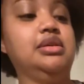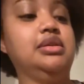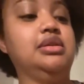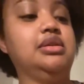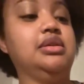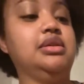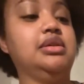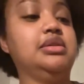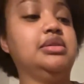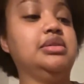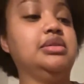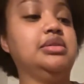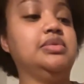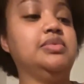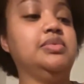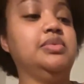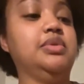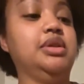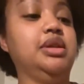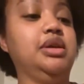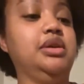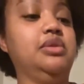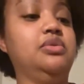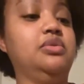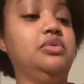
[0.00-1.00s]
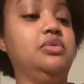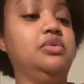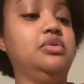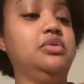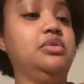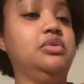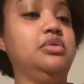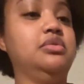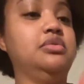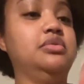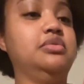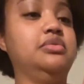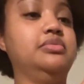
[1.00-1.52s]
It's really cool.
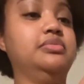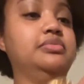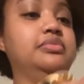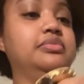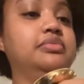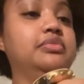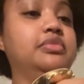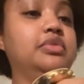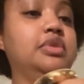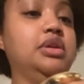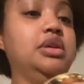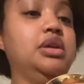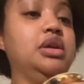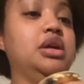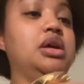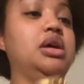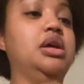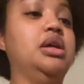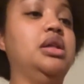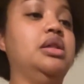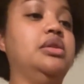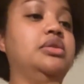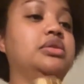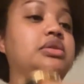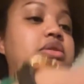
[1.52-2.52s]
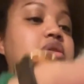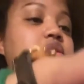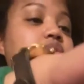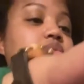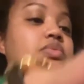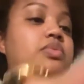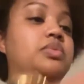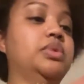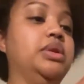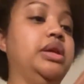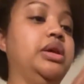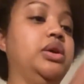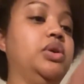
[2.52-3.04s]
It's
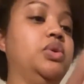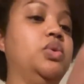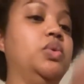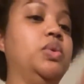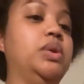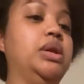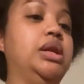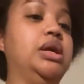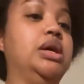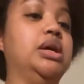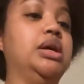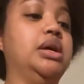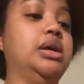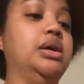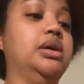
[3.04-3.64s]
really cool looking.